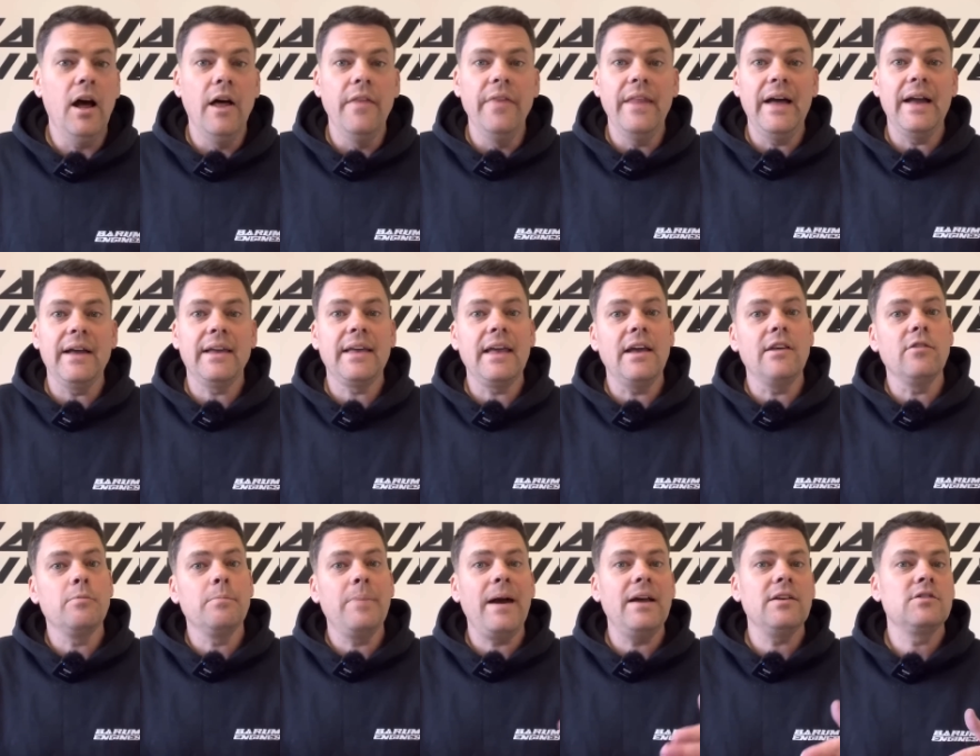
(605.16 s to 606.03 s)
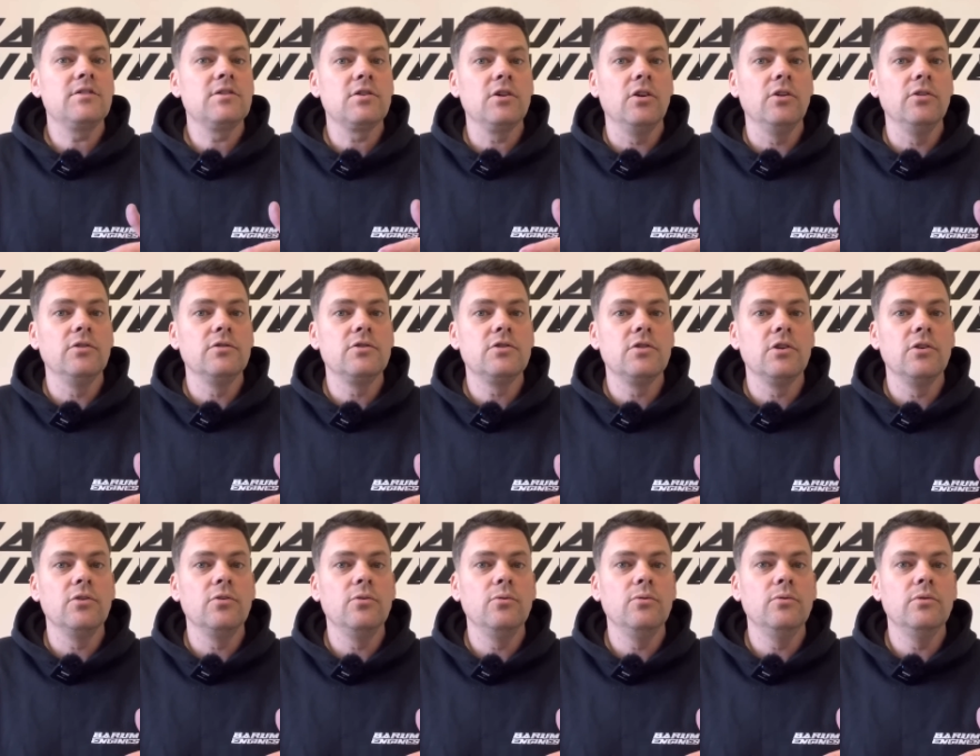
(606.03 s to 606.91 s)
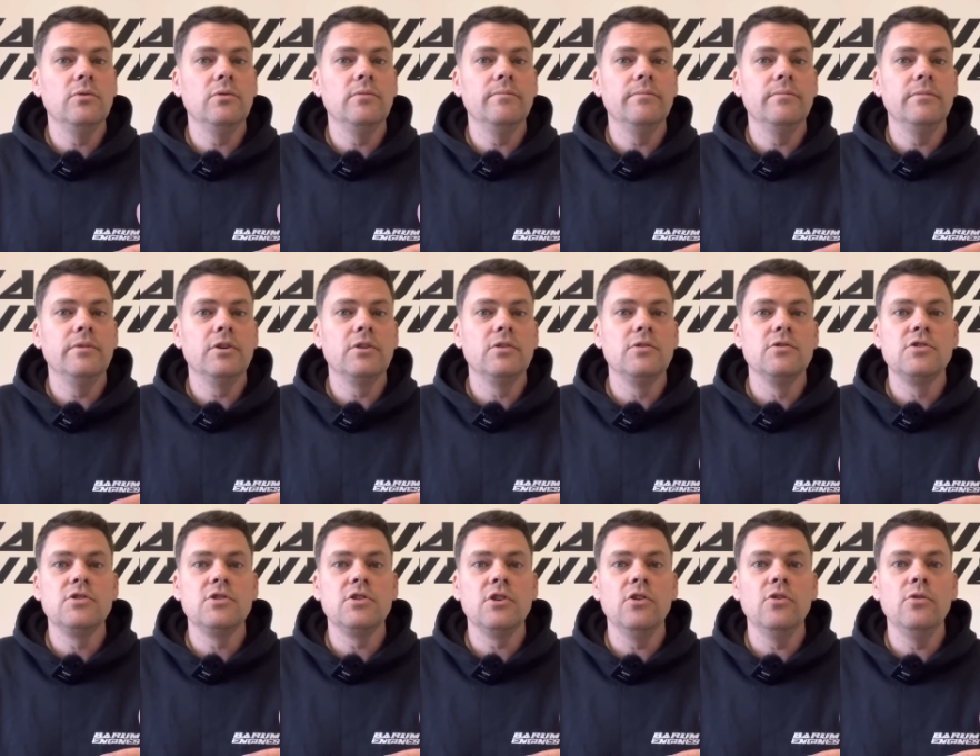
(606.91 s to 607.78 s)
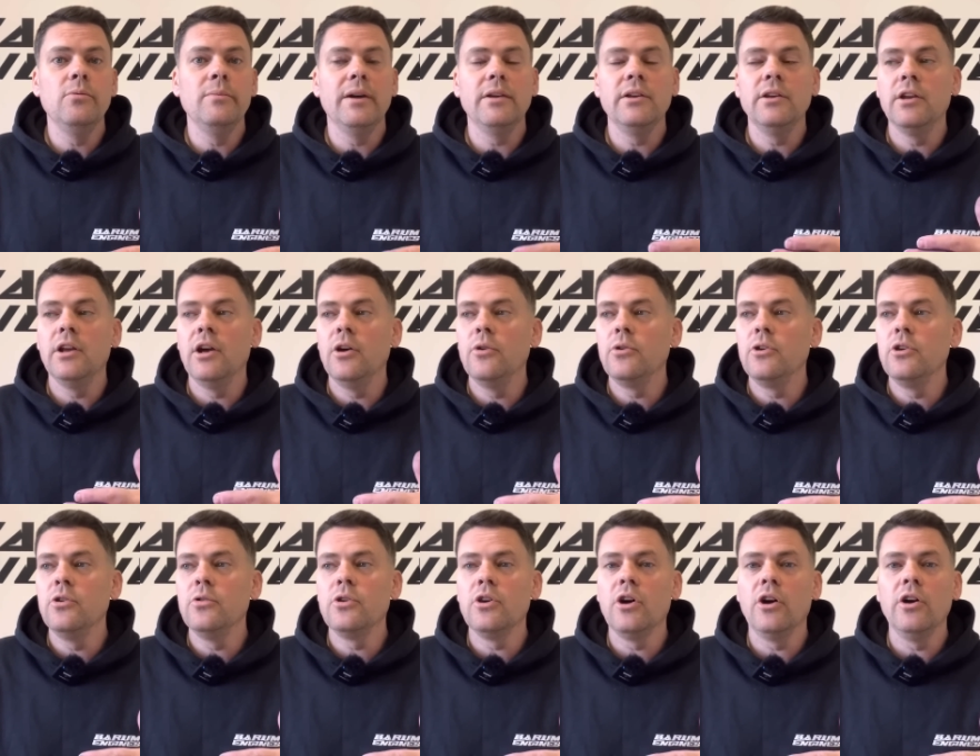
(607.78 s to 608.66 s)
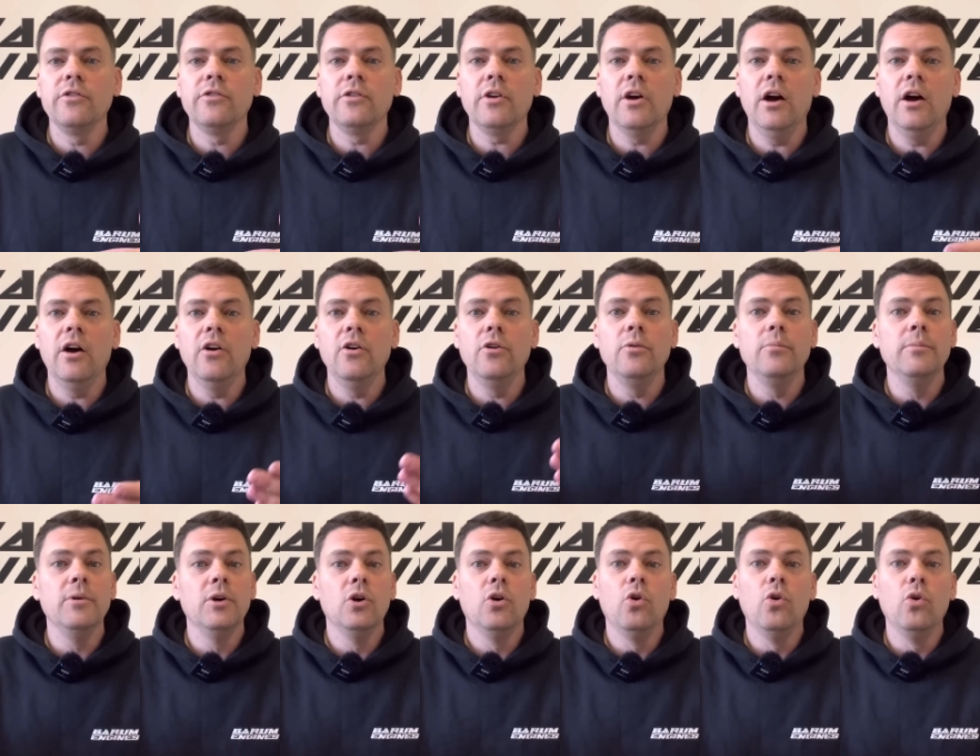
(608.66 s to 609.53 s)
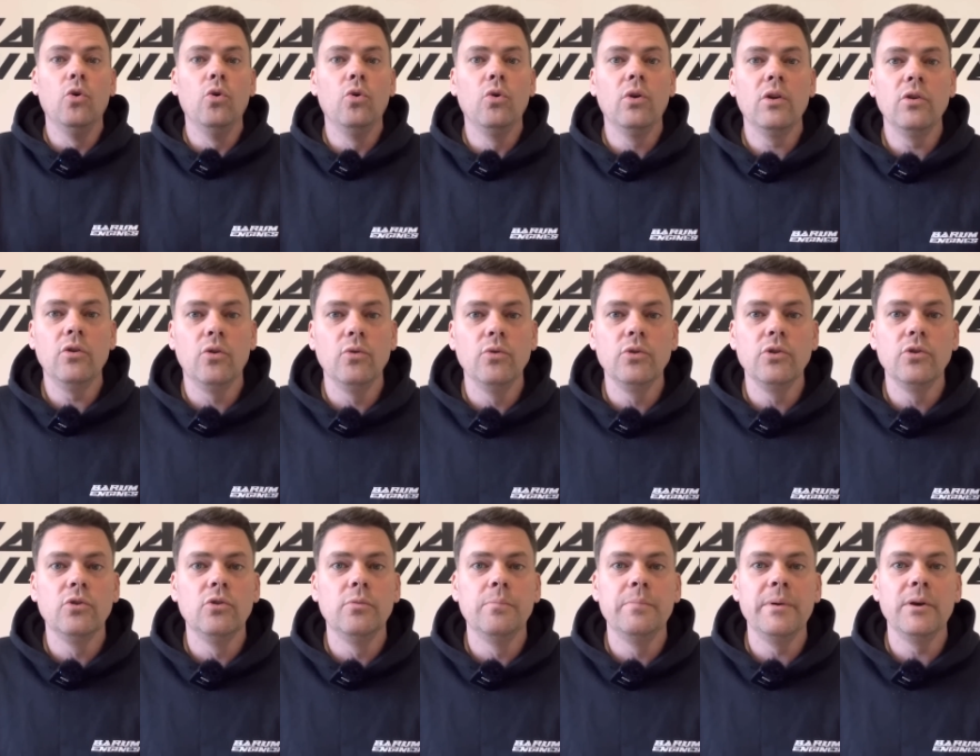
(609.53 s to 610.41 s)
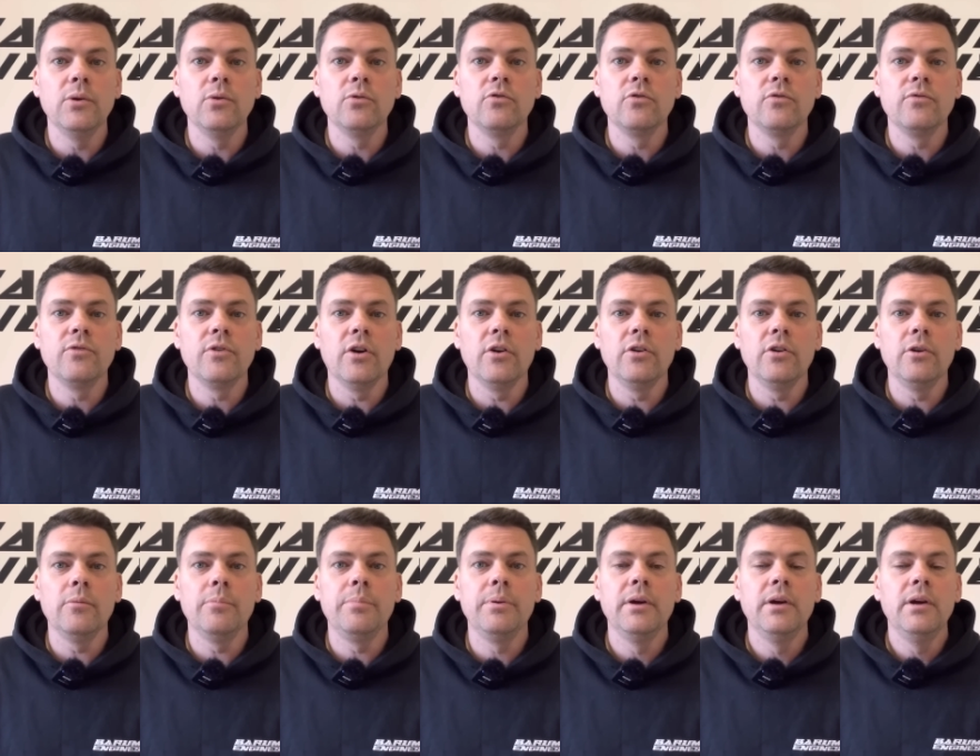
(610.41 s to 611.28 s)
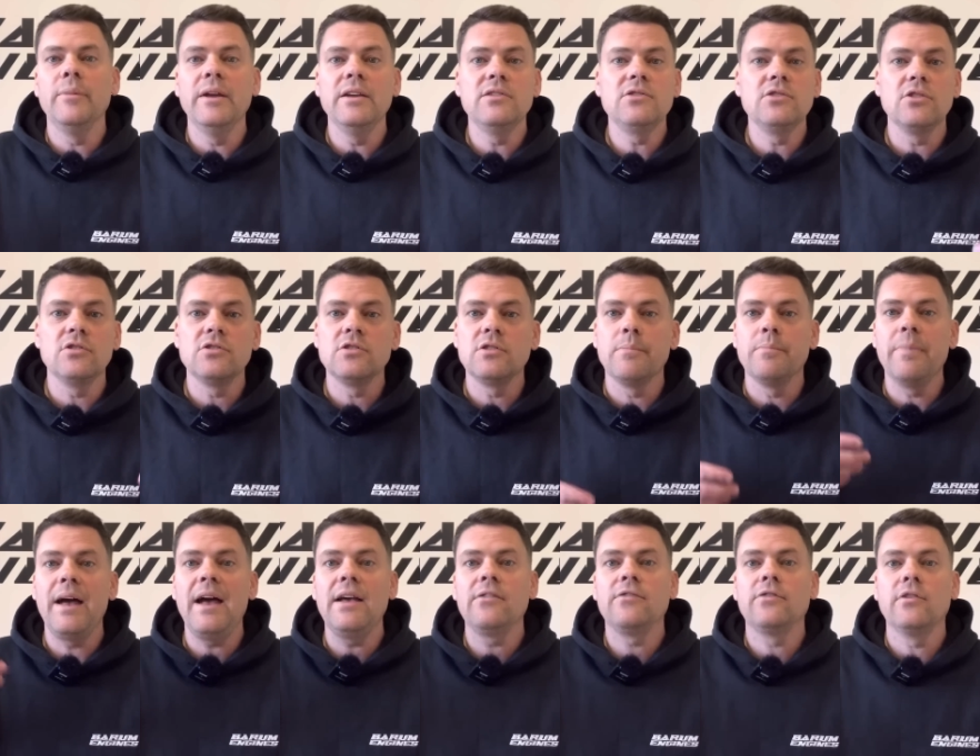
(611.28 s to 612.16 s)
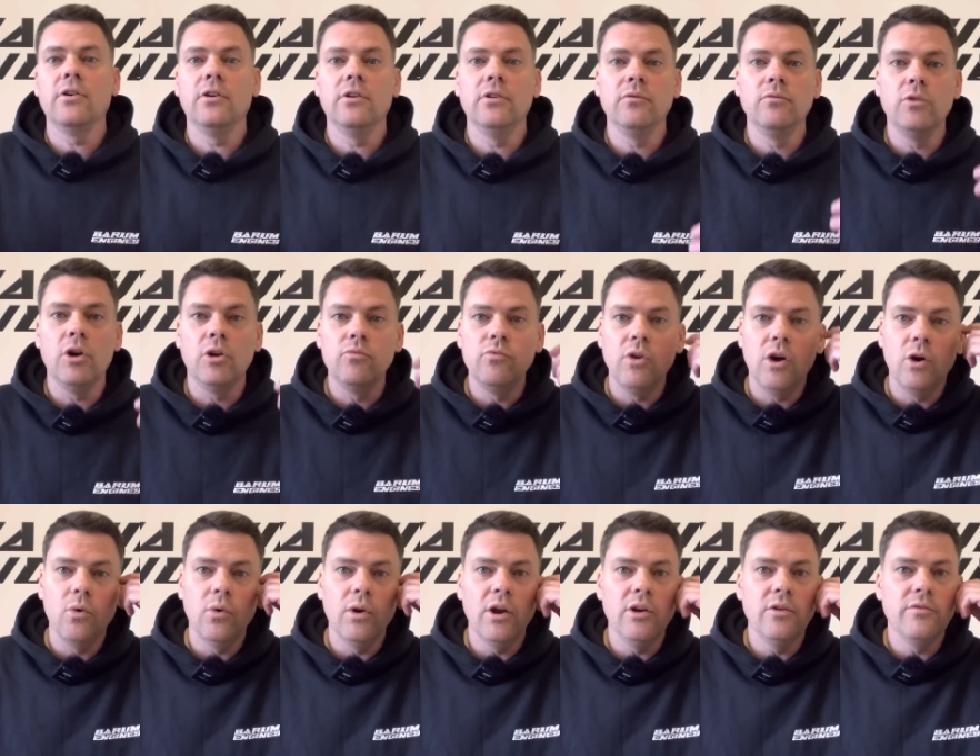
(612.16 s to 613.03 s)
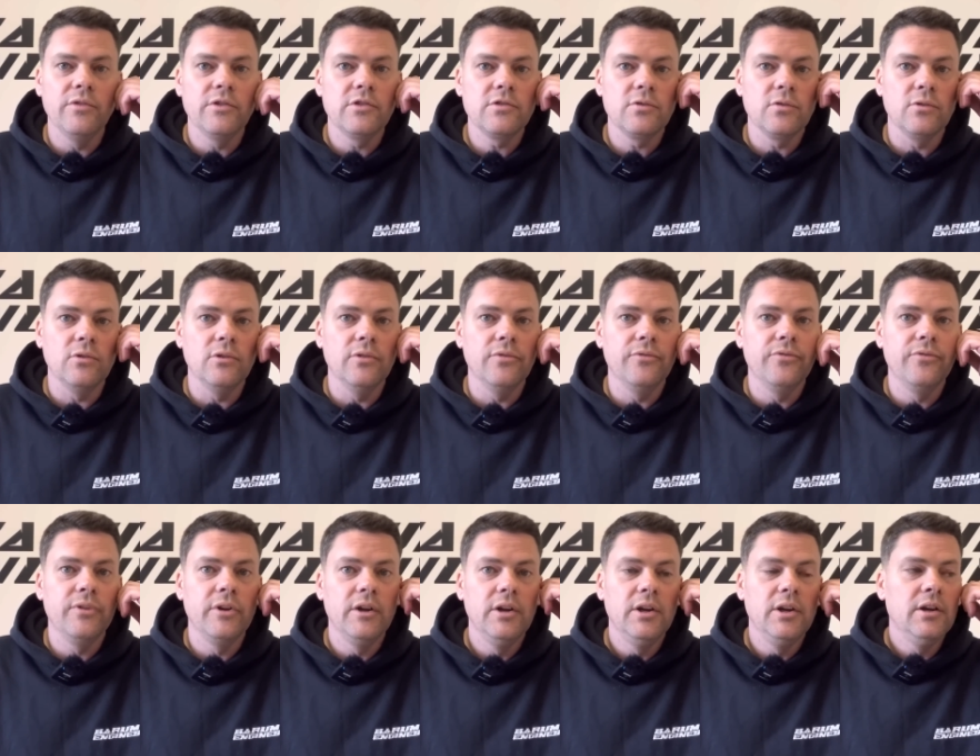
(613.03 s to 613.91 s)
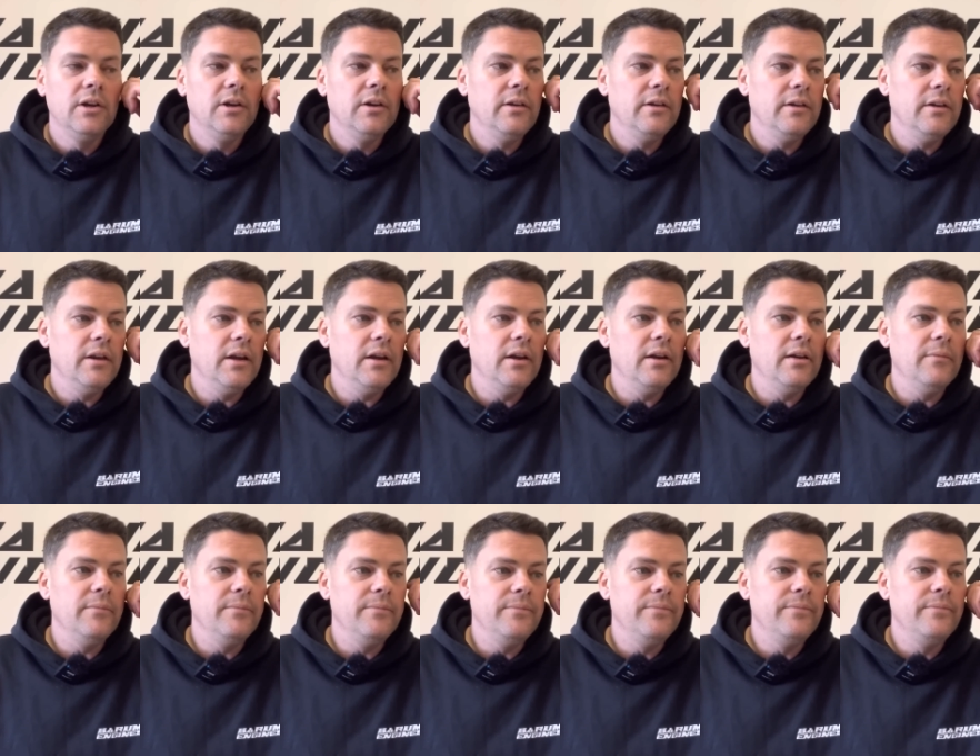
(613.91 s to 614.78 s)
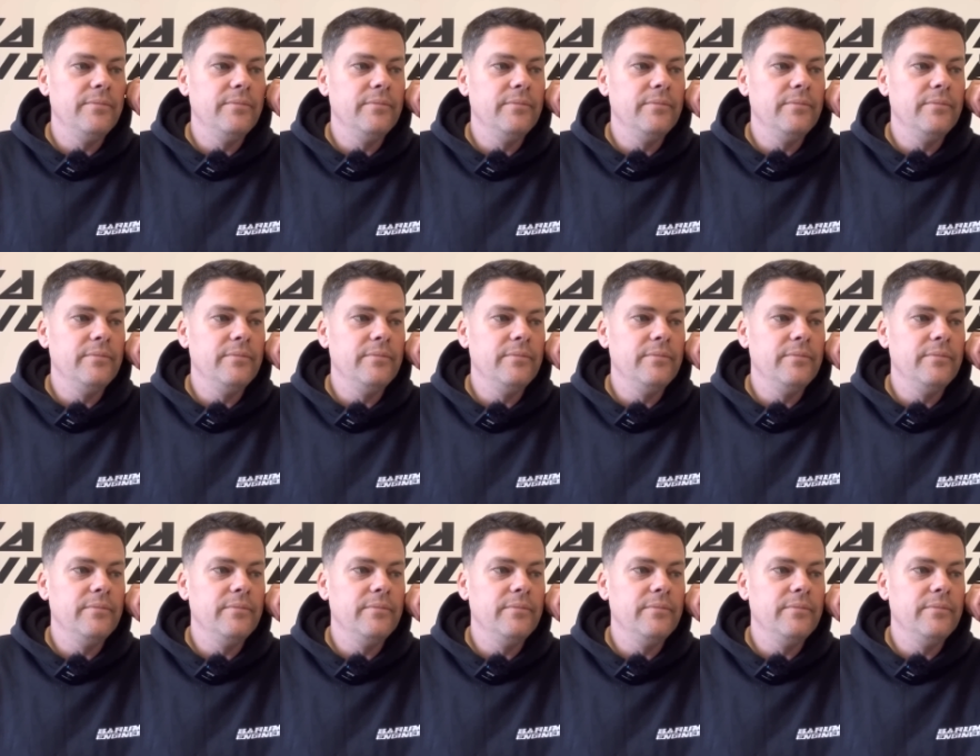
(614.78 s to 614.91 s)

and that gets passed on to the consumer. You know, you guys at home, all your bills have gone up. It's just to pass on a rollover sort of